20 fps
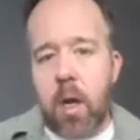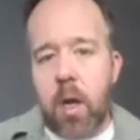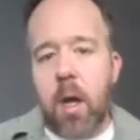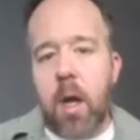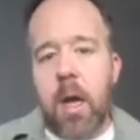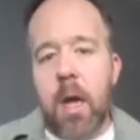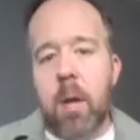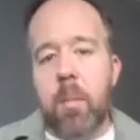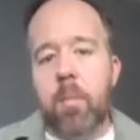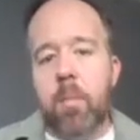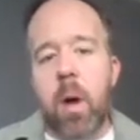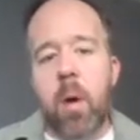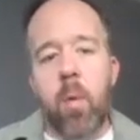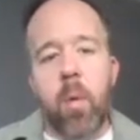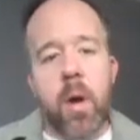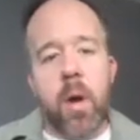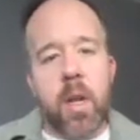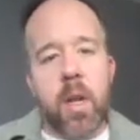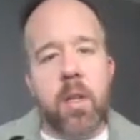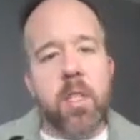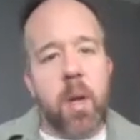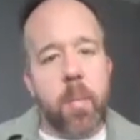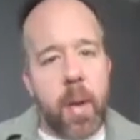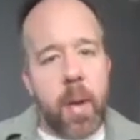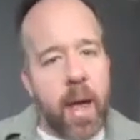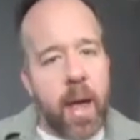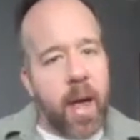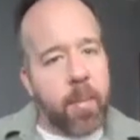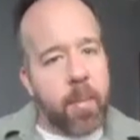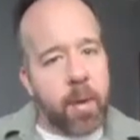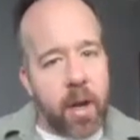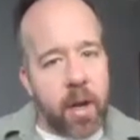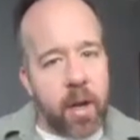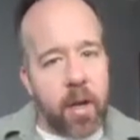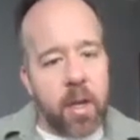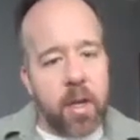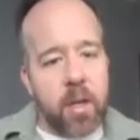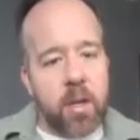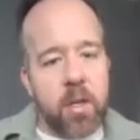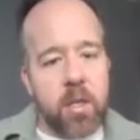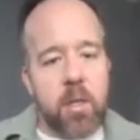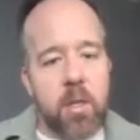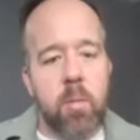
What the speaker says: But what ends up happening is